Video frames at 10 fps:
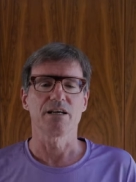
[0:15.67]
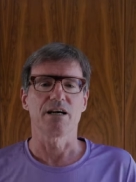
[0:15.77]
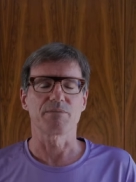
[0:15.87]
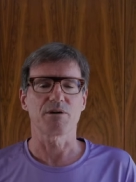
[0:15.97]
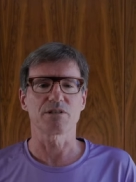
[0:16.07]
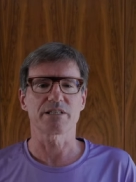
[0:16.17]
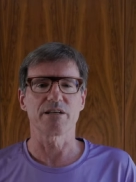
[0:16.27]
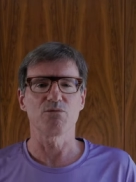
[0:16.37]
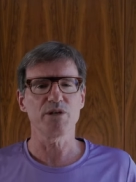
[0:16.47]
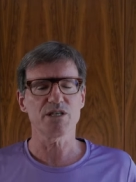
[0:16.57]
I'm going to
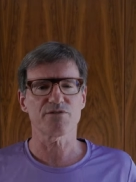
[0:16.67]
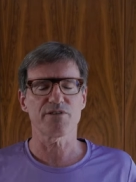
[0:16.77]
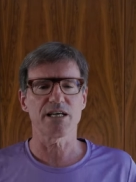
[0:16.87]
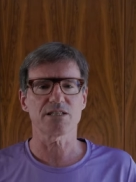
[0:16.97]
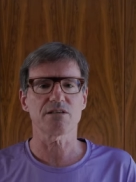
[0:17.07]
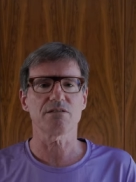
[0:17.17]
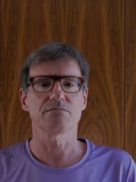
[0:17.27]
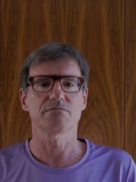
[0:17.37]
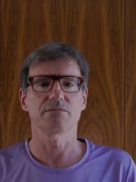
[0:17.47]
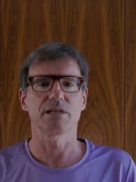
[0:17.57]
see which is faster
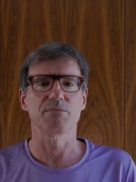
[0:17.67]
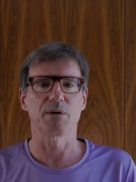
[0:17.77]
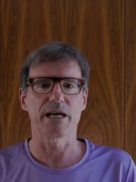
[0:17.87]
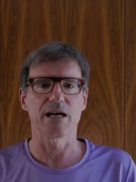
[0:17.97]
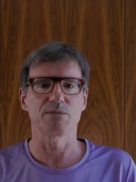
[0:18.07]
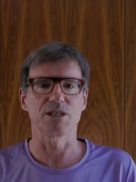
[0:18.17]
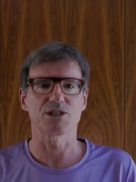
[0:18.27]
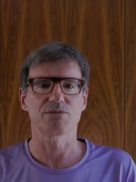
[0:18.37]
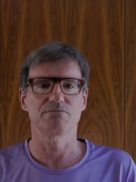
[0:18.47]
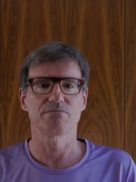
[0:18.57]
and by how
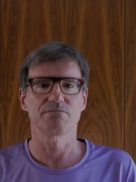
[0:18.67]
much.